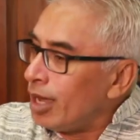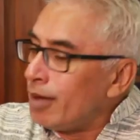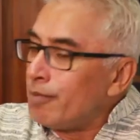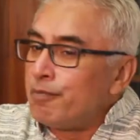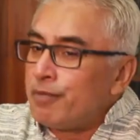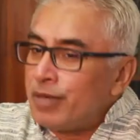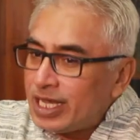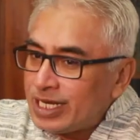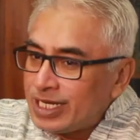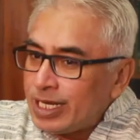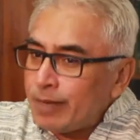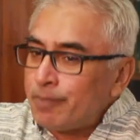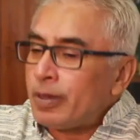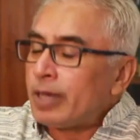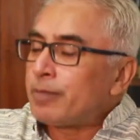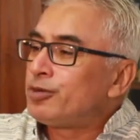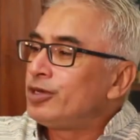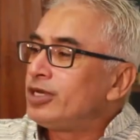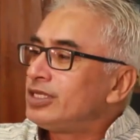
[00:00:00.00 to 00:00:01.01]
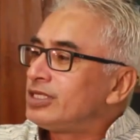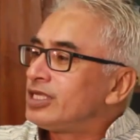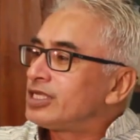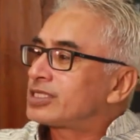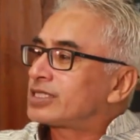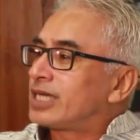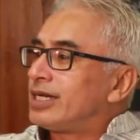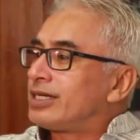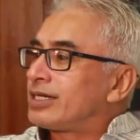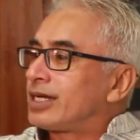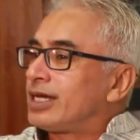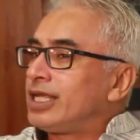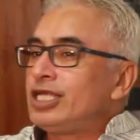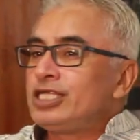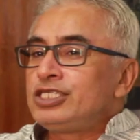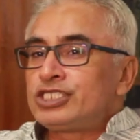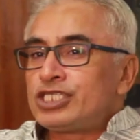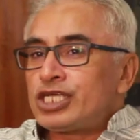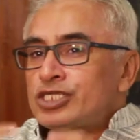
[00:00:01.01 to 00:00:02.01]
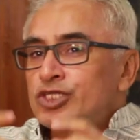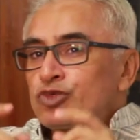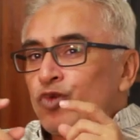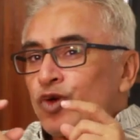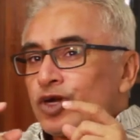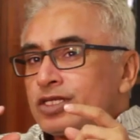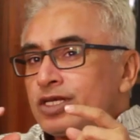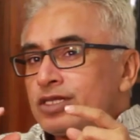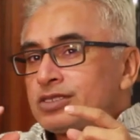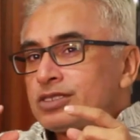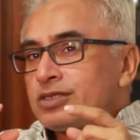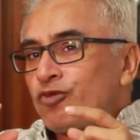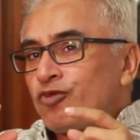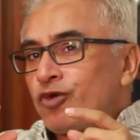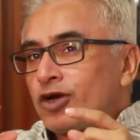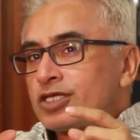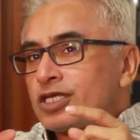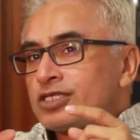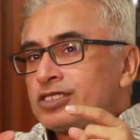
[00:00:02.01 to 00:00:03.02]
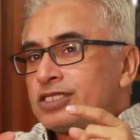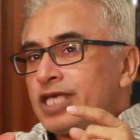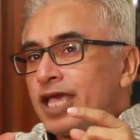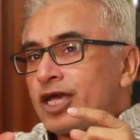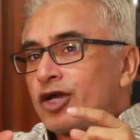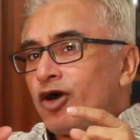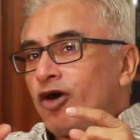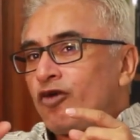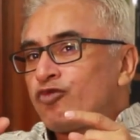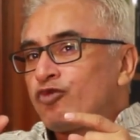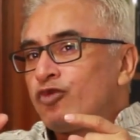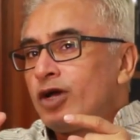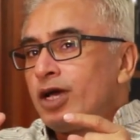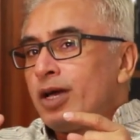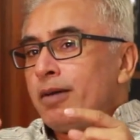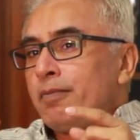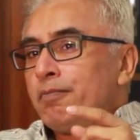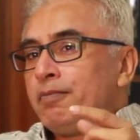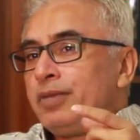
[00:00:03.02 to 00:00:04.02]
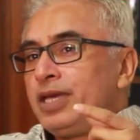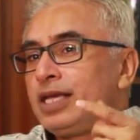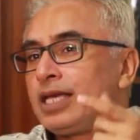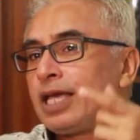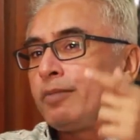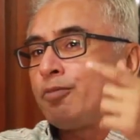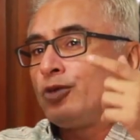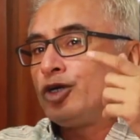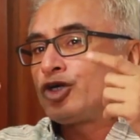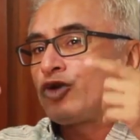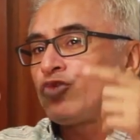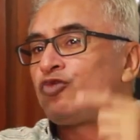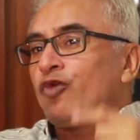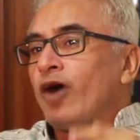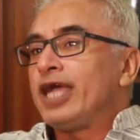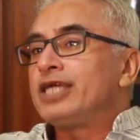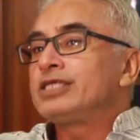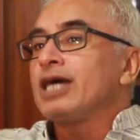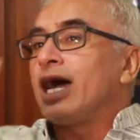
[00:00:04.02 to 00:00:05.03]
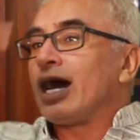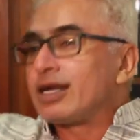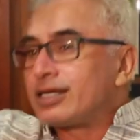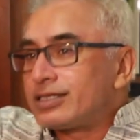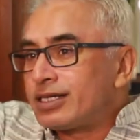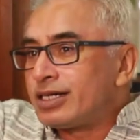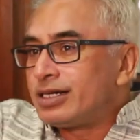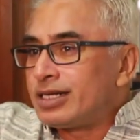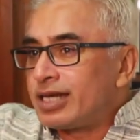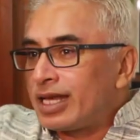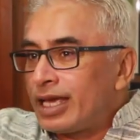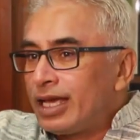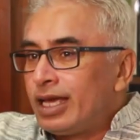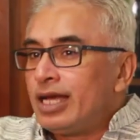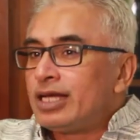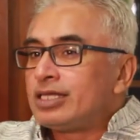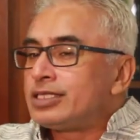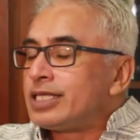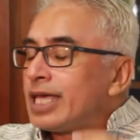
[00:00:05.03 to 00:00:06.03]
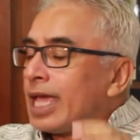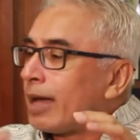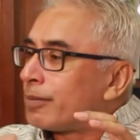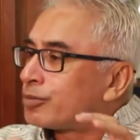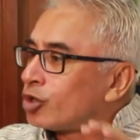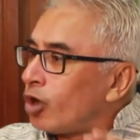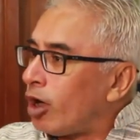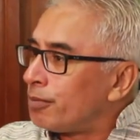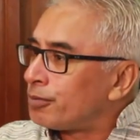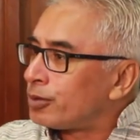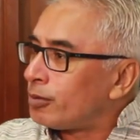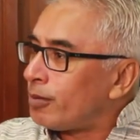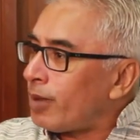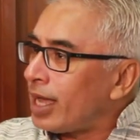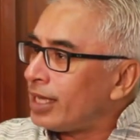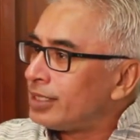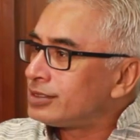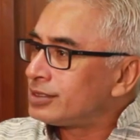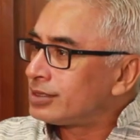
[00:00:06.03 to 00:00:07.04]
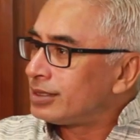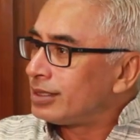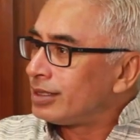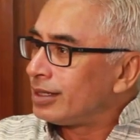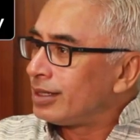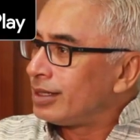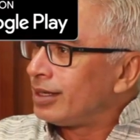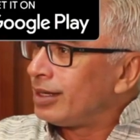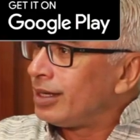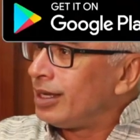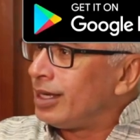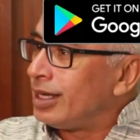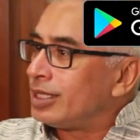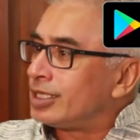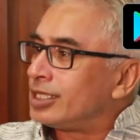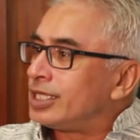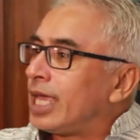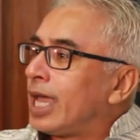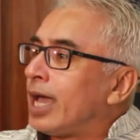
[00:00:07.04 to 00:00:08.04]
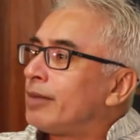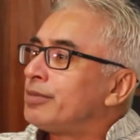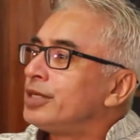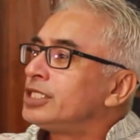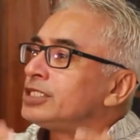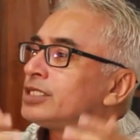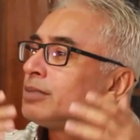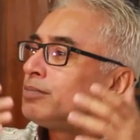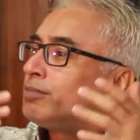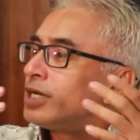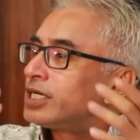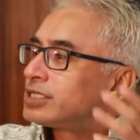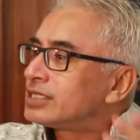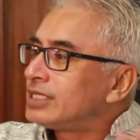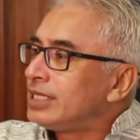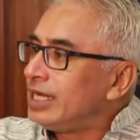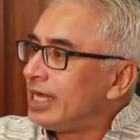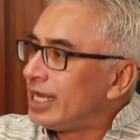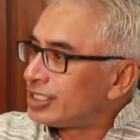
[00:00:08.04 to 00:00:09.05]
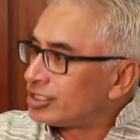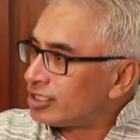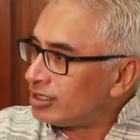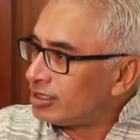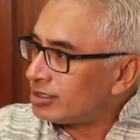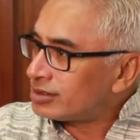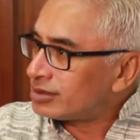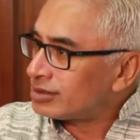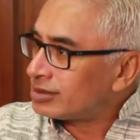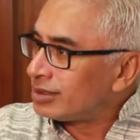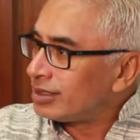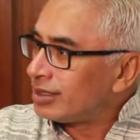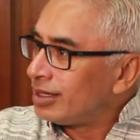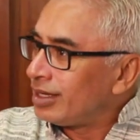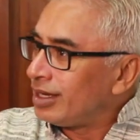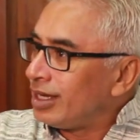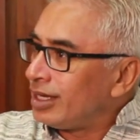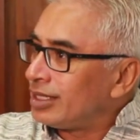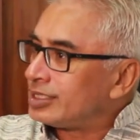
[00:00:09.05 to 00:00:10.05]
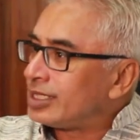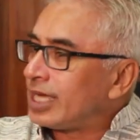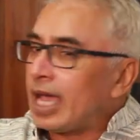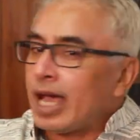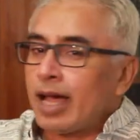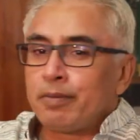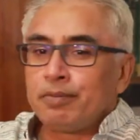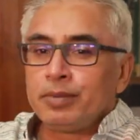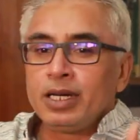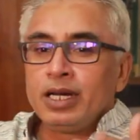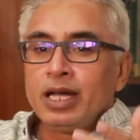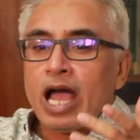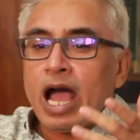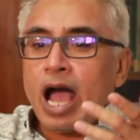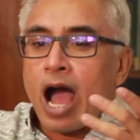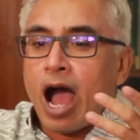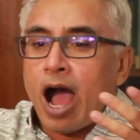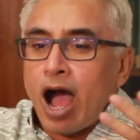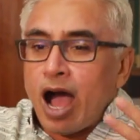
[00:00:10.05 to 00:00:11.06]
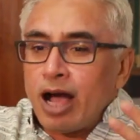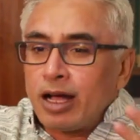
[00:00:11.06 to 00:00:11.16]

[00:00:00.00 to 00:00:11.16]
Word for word: You know, many people in this country, just for the for the sake of being able to fight another day, they have compromised. They have written mercy letters. They have uh,